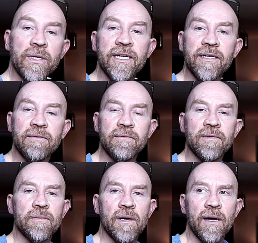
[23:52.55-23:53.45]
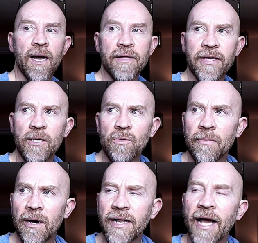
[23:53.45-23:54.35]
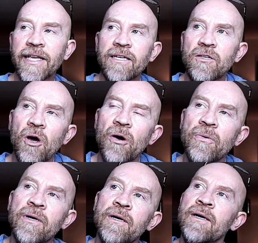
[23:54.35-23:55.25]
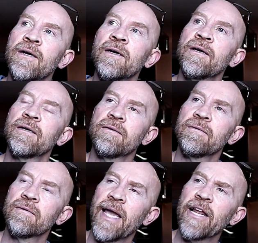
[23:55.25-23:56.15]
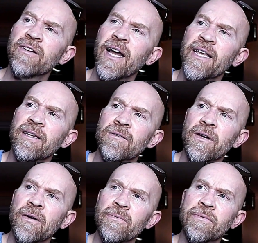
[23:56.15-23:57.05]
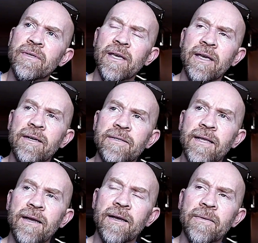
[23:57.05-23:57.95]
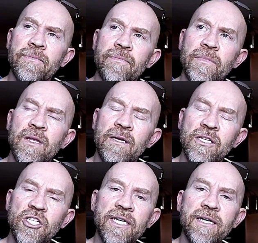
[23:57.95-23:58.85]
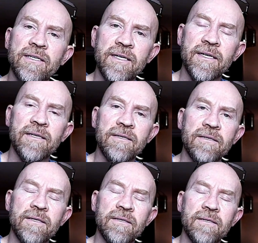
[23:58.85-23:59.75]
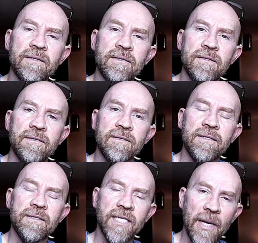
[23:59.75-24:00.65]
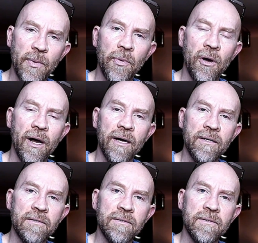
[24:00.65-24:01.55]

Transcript: we did. I think it was about 9 years ago, 8 or 9 years ago. And she is a double paw,